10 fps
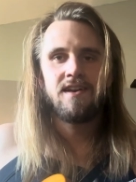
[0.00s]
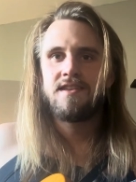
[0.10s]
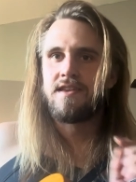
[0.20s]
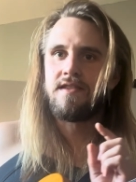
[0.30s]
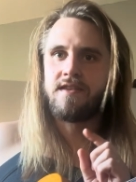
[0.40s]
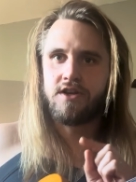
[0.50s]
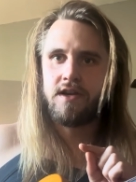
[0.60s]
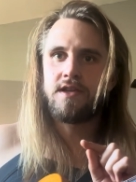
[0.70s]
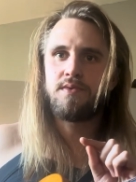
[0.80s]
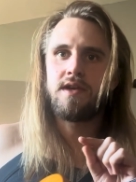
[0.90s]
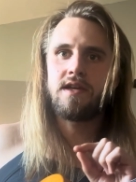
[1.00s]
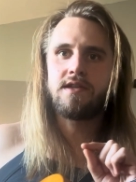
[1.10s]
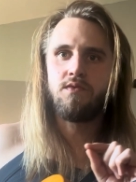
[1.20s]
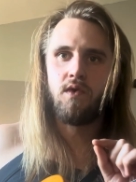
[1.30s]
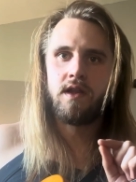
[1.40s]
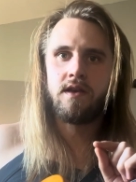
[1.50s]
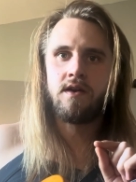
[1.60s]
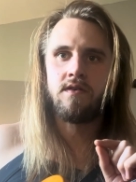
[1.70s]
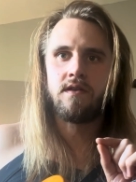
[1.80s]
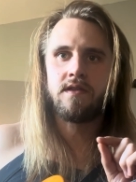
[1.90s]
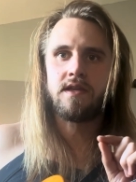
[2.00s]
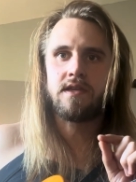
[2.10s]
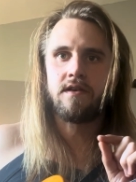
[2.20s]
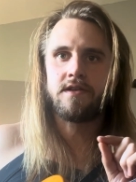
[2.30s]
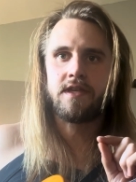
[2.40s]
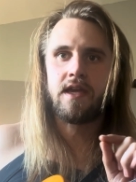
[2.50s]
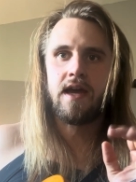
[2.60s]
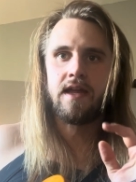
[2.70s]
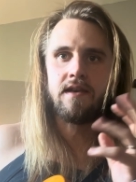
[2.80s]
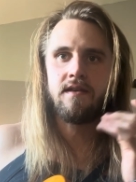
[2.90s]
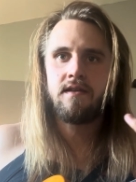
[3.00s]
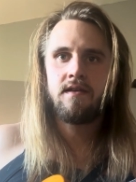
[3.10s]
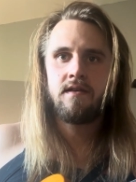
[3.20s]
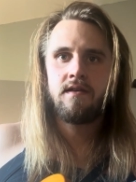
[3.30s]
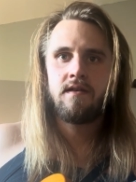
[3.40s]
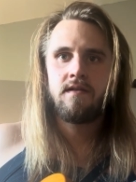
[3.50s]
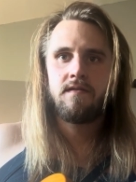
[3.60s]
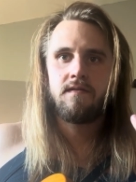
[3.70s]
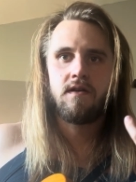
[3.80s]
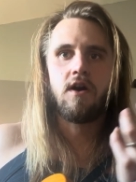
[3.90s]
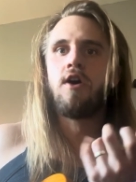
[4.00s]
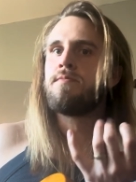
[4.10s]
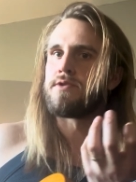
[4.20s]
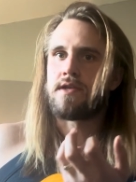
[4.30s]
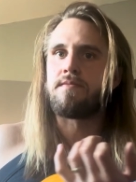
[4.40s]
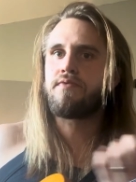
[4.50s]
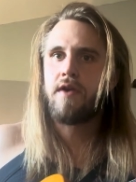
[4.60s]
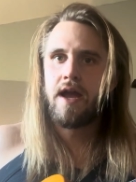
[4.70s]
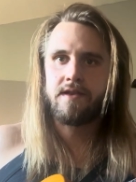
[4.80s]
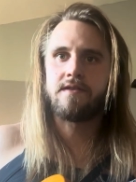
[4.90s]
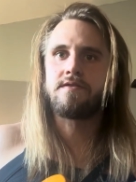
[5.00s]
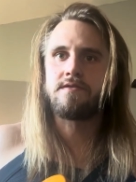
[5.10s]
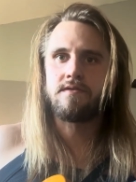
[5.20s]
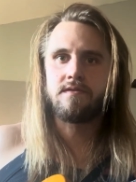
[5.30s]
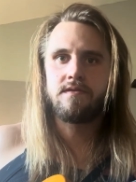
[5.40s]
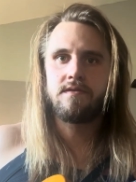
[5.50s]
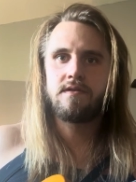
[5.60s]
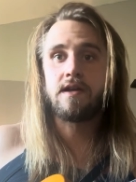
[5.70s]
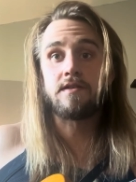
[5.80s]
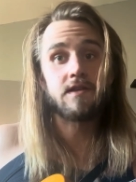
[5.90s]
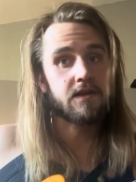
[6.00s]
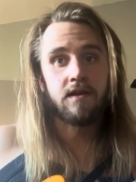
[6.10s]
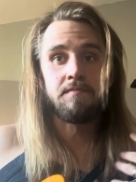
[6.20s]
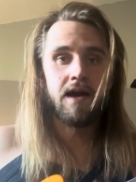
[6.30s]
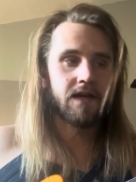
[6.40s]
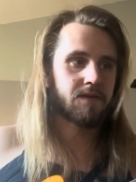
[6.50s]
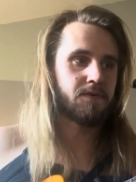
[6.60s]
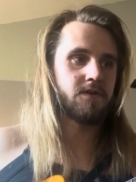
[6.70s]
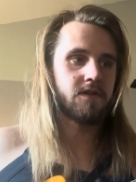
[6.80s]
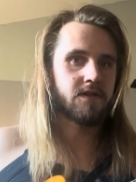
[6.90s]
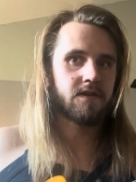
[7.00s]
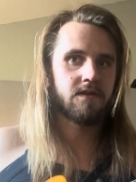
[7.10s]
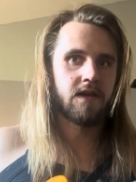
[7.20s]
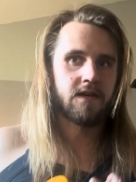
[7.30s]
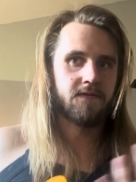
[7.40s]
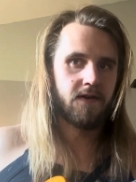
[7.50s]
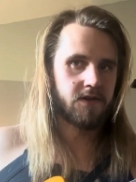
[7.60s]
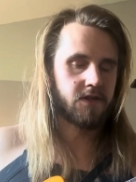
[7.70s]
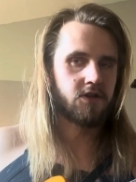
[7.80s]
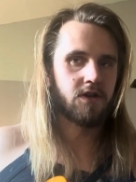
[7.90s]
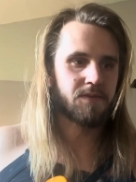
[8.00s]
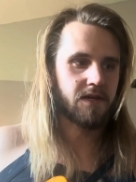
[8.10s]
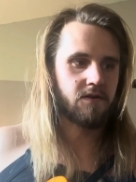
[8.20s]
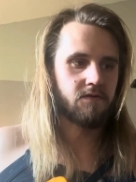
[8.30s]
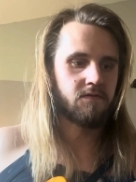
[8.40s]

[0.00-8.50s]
The trick is when you get to 1 note, this starts to get almost impractical, at least in my experience, like as far as the jumps go.